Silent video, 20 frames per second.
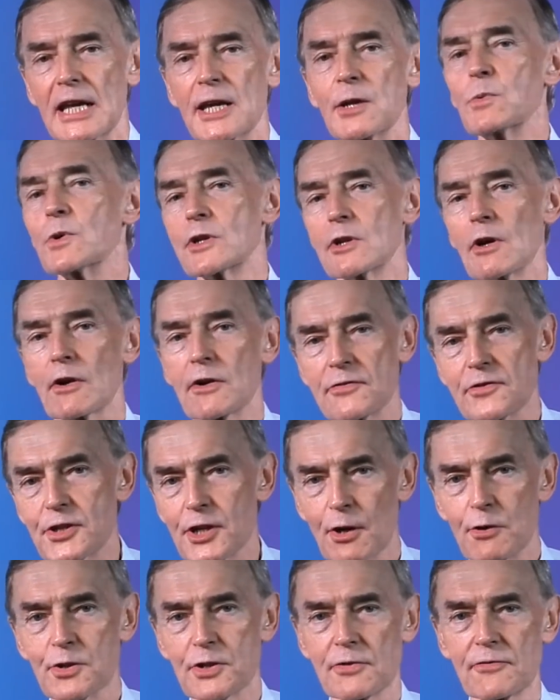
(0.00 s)
he would not have
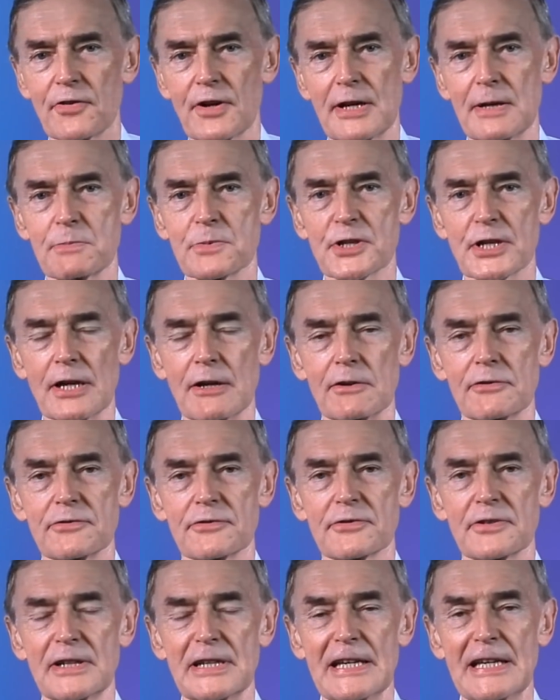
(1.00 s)
chosen for
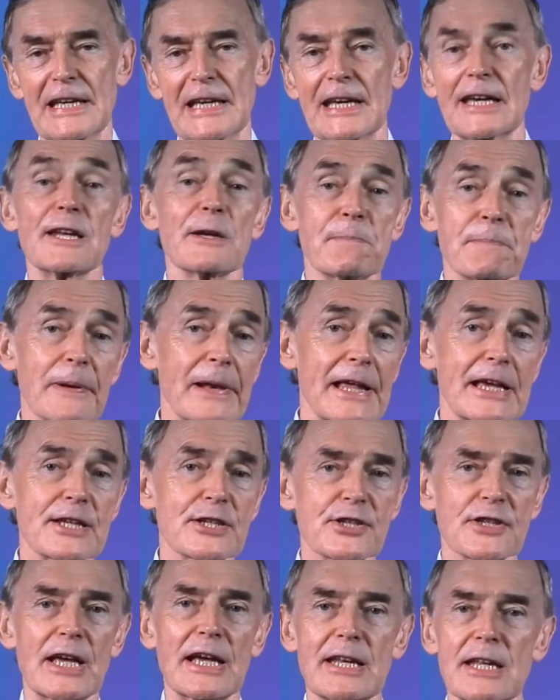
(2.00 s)
himself, in a
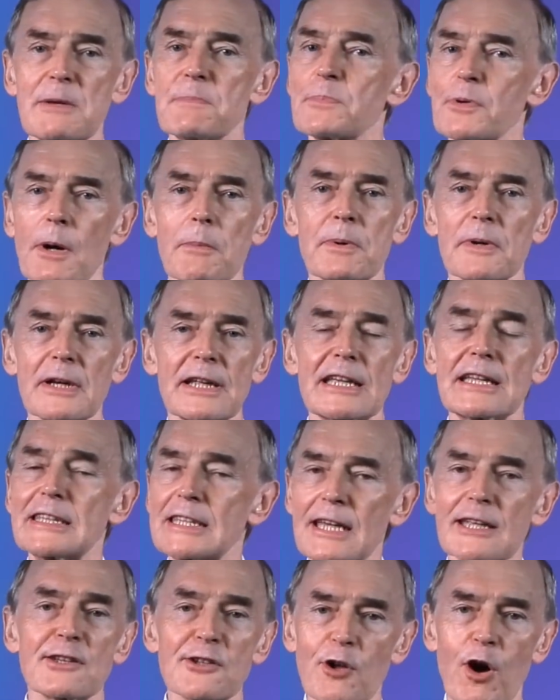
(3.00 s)
place that he probably
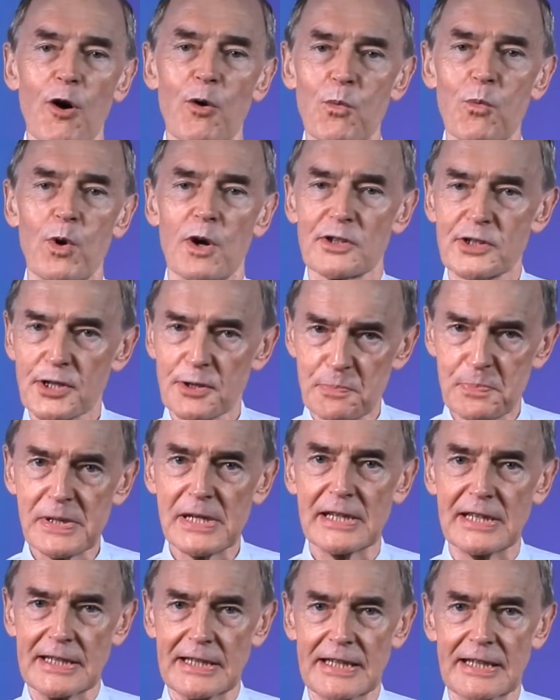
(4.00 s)
did not want to
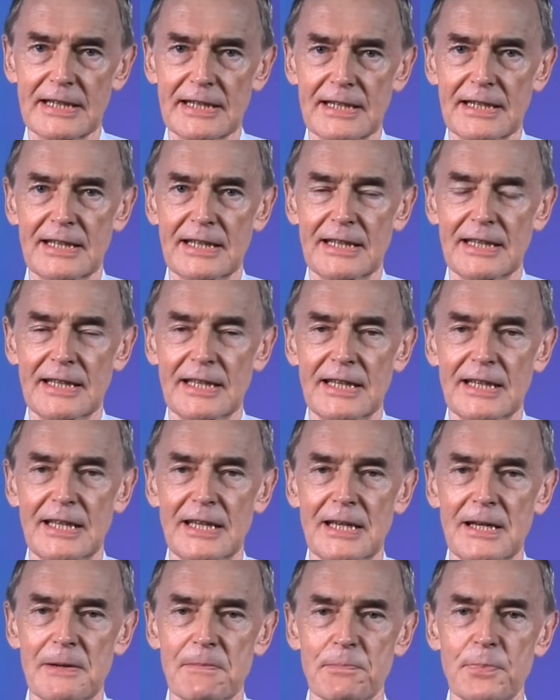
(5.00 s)
be,
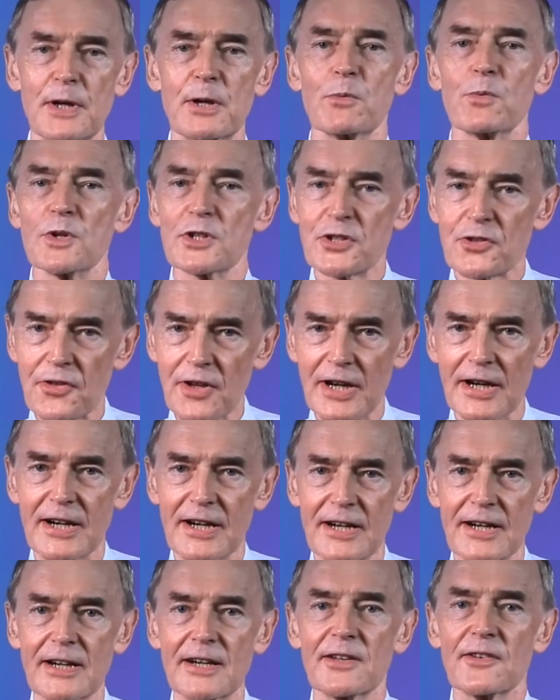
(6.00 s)
but it was
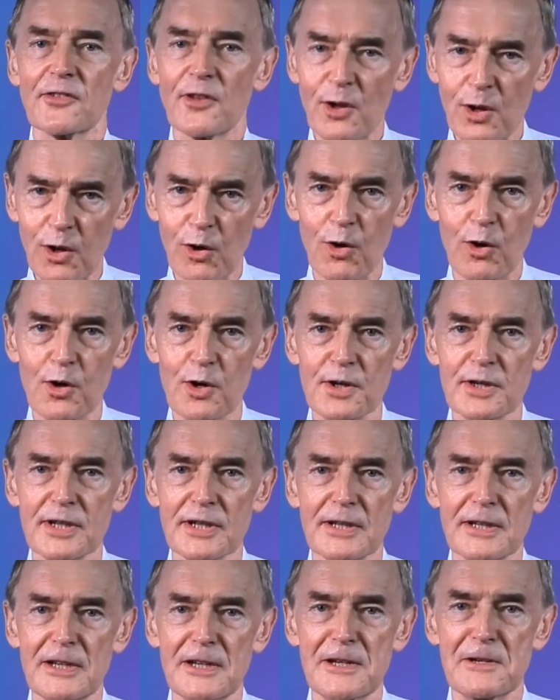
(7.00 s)
there the Lord
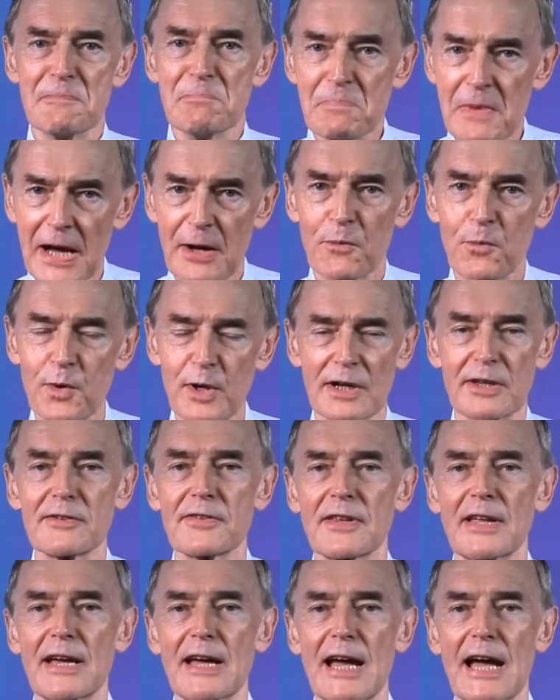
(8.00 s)
met
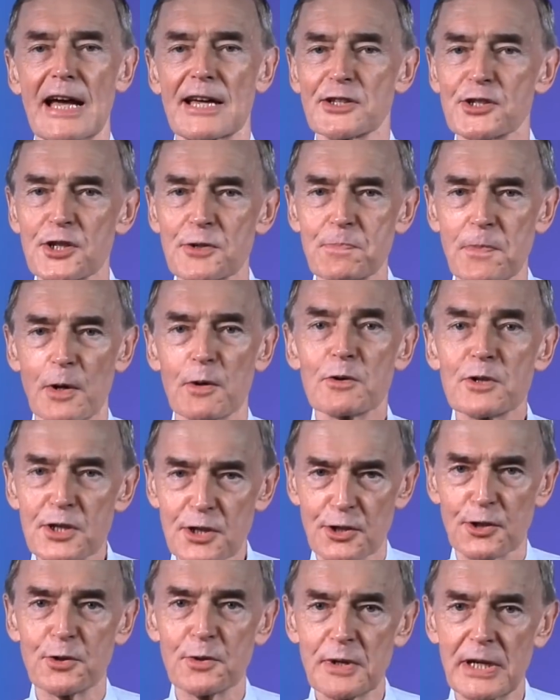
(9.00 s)
with and spoke
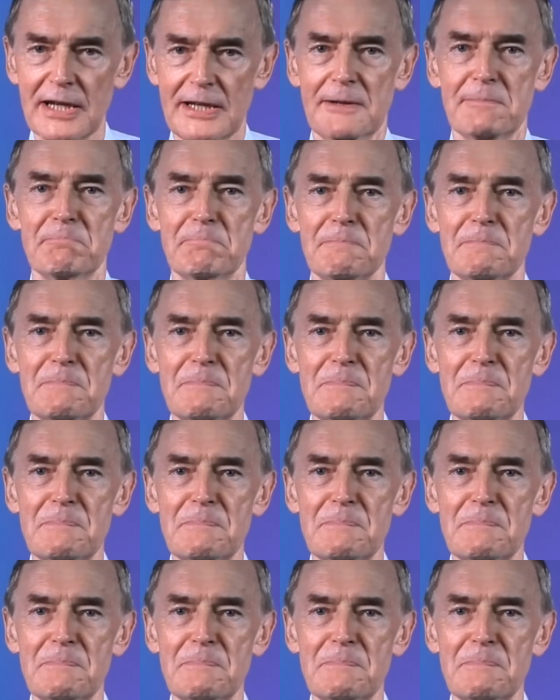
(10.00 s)
to him.